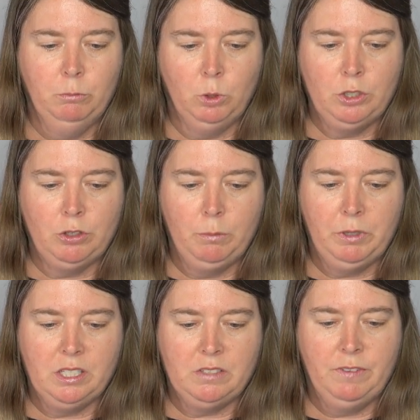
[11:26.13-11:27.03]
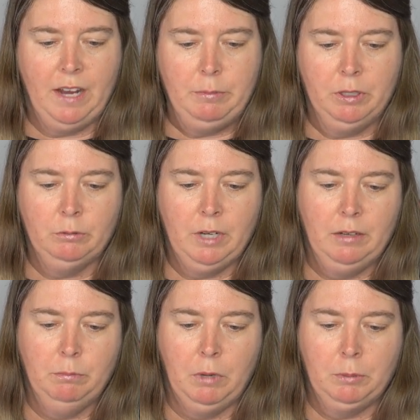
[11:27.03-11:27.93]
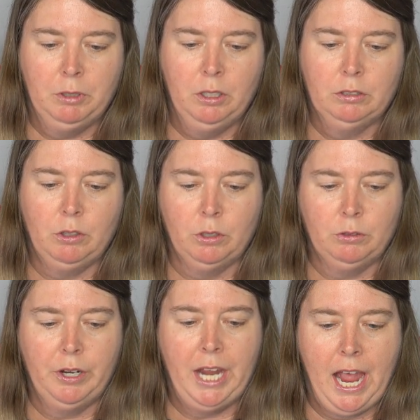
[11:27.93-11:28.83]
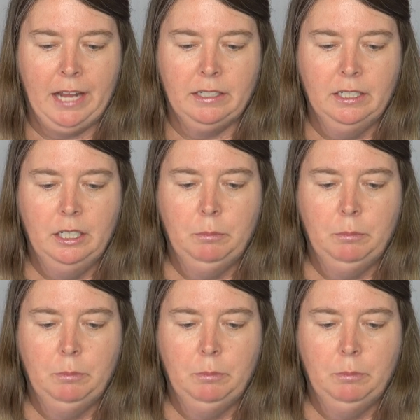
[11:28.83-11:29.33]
wardrobe with this vibrant red Marlboro corduroy hat.